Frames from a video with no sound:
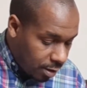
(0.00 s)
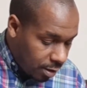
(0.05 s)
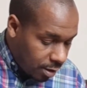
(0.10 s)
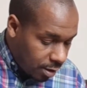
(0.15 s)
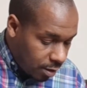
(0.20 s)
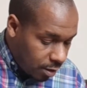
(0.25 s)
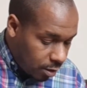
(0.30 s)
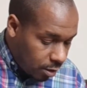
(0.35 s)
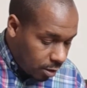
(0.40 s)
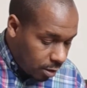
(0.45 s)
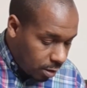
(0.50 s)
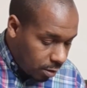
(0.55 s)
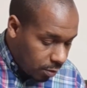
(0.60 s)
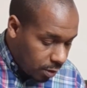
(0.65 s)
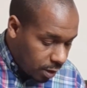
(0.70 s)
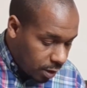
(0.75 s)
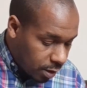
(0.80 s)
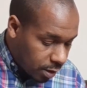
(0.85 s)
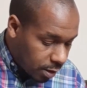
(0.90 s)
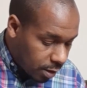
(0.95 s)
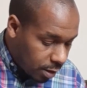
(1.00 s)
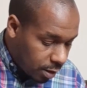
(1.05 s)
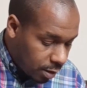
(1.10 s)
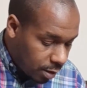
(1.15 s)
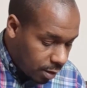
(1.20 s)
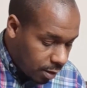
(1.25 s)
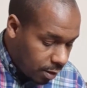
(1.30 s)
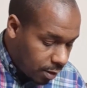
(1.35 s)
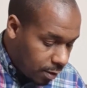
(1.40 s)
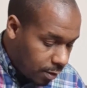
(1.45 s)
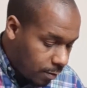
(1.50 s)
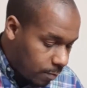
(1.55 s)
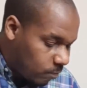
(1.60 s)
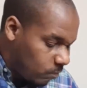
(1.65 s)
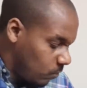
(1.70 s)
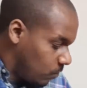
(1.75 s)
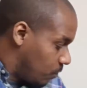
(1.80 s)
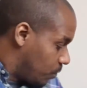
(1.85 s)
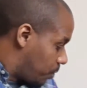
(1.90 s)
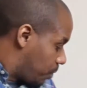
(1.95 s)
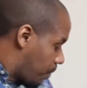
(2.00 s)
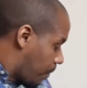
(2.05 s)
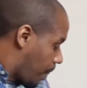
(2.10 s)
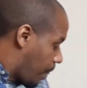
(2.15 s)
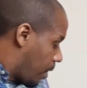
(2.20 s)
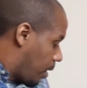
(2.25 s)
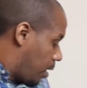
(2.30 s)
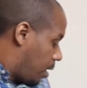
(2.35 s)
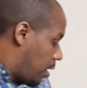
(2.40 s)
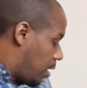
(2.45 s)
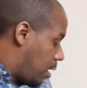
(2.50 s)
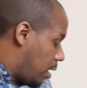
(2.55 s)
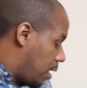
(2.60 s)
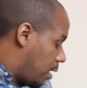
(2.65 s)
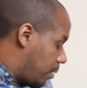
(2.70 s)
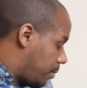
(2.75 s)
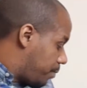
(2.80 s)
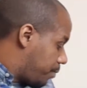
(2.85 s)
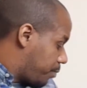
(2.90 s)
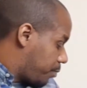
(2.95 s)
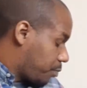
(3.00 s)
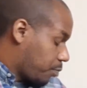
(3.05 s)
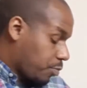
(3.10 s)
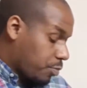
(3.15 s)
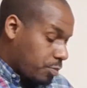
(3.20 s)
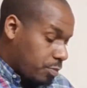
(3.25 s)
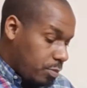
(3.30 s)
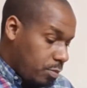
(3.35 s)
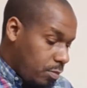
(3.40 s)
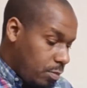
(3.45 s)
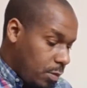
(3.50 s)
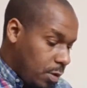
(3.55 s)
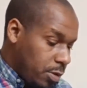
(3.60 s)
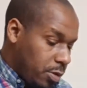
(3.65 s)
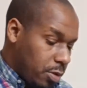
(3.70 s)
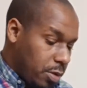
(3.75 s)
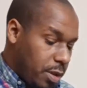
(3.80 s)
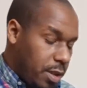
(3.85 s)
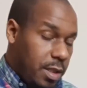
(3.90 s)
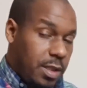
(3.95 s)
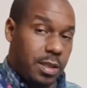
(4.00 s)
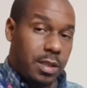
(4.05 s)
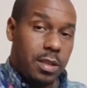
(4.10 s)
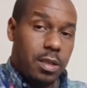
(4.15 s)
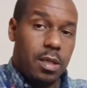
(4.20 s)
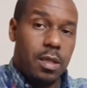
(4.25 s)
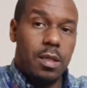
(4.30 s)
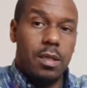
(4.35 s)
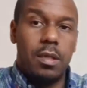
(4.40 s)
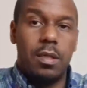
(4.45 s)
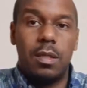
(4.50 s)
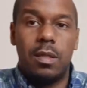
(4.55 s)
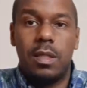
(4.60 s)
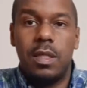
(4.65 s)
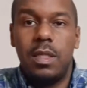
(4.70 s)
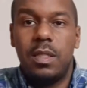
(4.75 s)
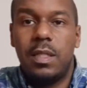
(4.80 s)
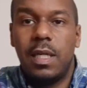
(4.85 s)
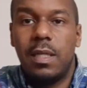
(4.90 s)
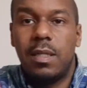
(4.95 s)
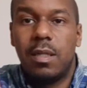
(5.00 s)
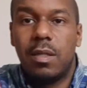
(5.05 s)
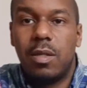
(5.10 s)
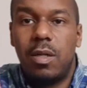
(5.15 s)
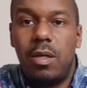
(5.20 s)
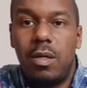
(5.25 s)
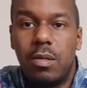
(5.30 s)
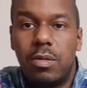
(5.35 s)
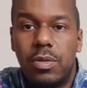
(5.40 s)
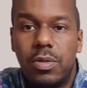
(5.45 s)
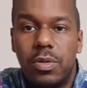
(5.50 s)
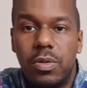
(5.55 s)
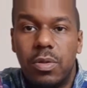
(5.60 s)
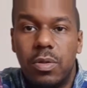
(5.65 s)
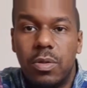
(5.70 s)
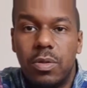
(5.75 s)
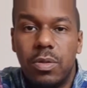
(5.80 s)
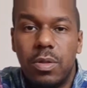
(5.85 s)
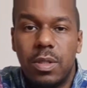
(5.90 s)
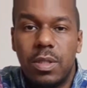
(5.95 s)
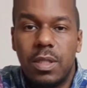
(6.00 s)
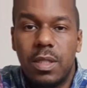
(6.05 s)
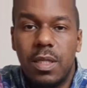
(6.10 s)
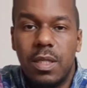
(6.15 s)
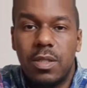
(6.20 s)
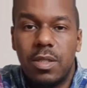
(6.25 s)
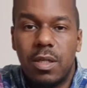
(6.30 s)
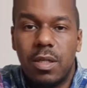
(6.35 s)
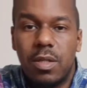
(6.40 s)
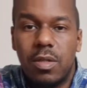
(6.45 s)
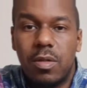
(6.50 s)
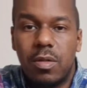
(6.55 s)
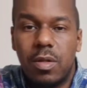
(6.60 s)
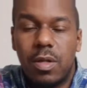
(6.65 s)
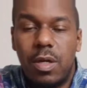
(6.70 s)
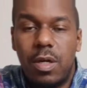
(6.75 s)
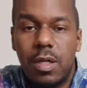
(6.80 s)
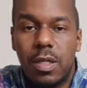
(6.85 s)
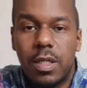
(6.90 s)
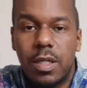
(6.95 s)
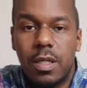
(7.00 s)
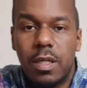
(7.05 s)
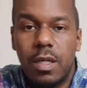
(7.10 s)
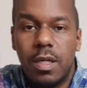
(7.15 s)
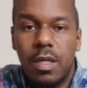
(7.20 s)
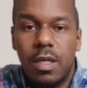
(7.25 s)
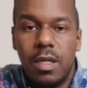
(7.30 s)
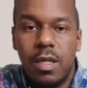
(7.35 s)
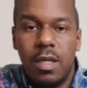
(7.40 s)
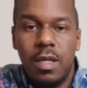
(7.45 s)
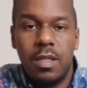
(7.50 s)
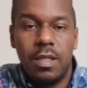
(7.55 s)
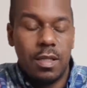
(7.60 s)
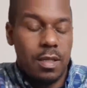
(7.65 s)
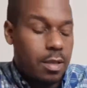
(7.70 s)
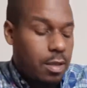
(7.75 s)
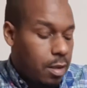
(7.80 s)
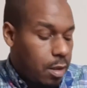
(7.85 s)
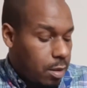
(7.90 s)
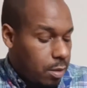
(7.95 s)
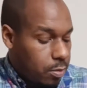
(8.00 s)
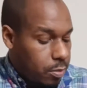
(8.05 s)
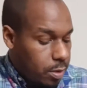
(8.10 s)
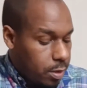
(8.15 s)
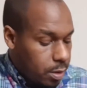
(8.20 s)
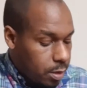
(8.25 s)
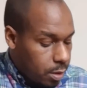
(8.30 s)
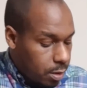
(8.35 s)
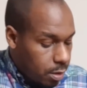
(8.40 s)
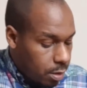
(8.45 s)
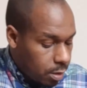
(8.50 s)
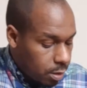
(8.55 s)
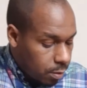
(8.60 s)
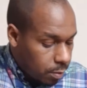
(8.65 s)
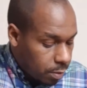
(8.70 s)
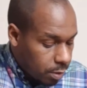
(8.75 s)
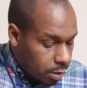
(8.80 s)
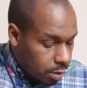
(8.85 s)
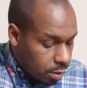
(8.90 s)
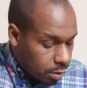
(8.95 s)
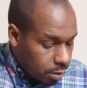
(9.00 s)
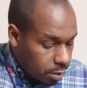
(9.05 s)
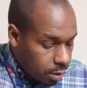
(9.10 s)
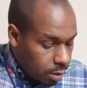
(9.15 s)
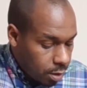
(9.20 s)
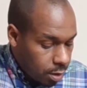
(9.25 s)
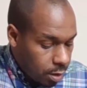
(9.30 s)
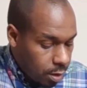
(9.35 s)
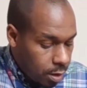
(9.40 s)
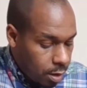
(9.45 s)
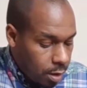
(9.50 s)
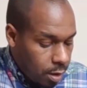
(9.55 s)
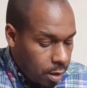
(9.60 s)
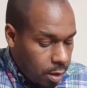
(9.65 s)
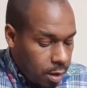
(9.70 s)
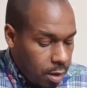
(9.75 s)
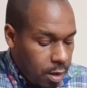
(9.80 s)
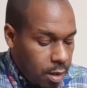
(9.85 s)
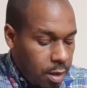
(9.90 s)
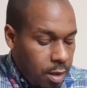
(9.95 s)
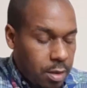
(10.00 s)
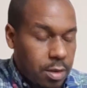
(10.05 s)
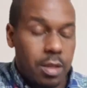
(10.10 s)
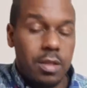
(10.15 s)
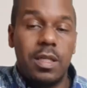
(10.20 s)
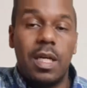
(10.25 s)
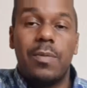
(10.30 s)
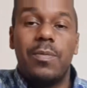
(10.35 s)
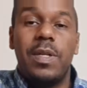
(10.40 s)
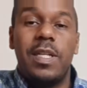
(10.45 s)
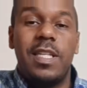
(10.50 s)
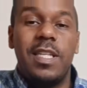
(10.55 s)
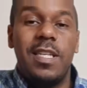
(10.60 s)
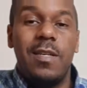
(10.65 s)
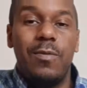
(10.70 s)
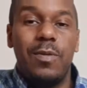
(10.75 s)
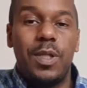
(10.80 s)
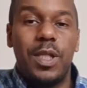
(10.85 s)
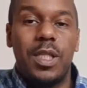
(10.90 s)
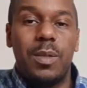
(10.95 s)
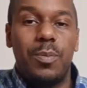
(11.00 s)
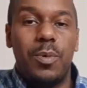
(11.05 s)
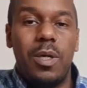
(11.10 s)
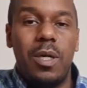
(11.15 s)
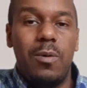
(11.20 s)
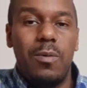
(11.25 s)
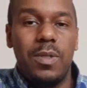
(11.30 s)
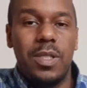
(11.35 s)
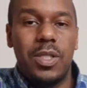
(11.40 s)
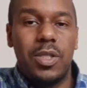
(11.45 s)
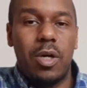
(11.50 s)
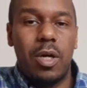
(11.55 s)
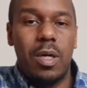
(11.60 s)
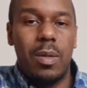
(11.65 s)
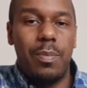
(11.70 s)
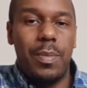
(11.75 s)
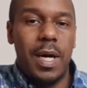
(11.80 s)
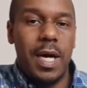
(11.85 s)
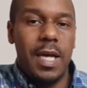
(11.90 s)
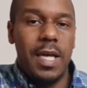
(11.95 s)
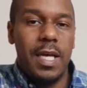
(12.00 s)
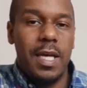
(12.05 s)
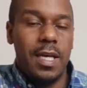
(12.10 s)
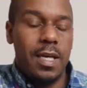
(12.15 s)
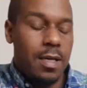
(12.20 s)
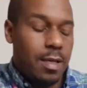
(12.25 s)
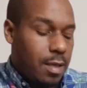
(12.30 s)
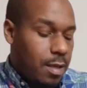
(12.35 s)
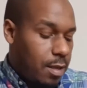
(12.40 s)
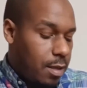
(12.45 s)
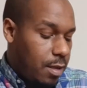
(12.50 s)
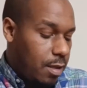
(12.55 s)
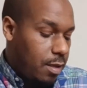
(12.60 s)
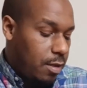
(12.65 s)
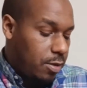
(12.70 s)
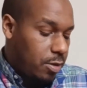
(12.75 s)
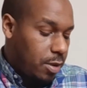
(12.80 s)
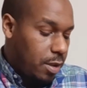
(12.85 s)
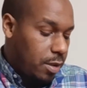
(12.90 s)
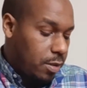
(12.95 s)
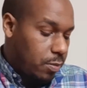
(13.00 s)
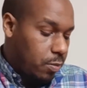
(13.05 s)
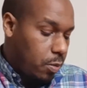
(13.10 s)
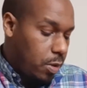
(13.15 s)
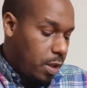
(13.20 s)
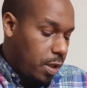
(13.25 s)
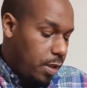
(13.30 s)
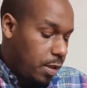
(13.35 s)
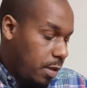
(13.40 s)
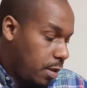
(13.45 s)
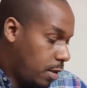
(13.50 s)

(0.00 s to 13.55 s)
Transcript: Always. All right. So these take the long screws. You can see these are a little longer than the other ones. So we're just going, just like we did with the small ones, start them by hand. So there's 1.